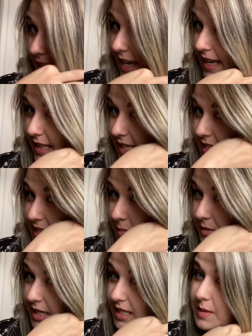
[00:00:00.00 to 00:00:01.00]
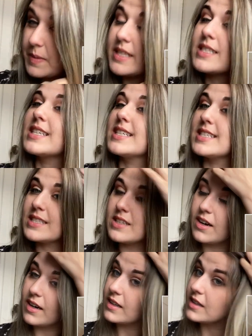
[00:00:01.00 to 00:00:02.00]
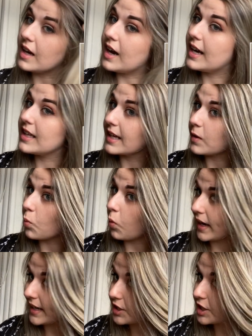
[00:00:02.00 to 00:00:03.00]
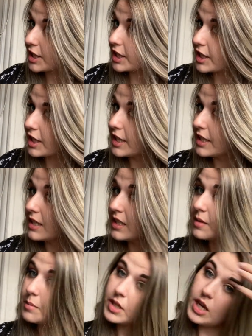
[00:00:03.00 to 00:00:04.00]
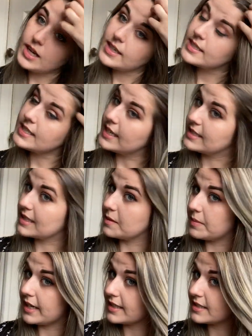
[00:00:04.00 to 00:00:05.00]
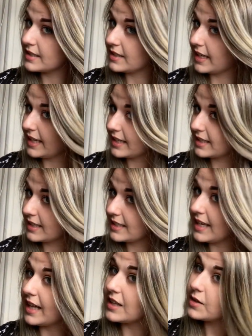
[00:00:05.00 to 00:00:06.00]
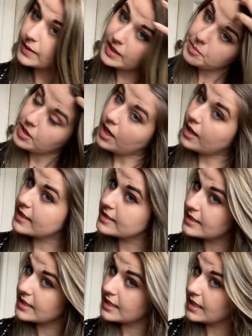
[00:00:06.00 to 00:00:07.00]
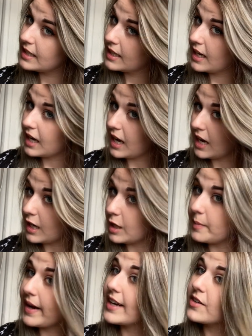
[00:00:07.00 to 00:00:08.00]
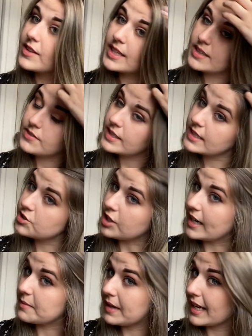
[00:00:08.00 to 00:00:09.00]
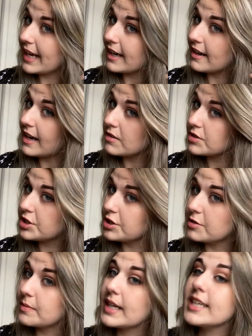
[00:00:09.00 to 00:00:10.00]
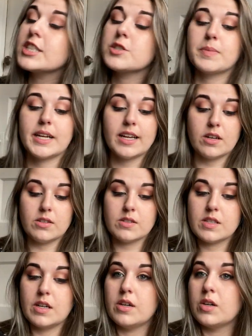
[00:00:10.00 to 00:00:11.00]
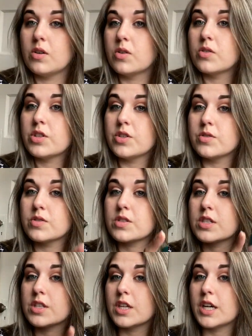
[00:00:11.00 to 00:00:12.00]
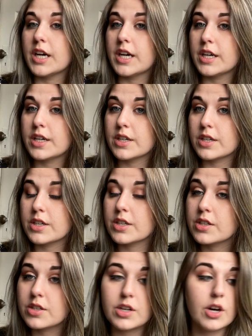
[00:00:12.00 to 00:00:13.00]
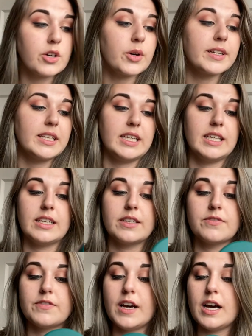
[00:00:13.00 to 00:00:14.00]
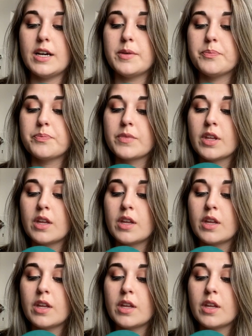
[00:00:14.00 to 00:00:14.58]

and that some of these pieces are a lot like whiter blonde as compared to like yellowy blonde. Um, I don't think it really dried my hair out too much, but I also used the Coco and Eve um,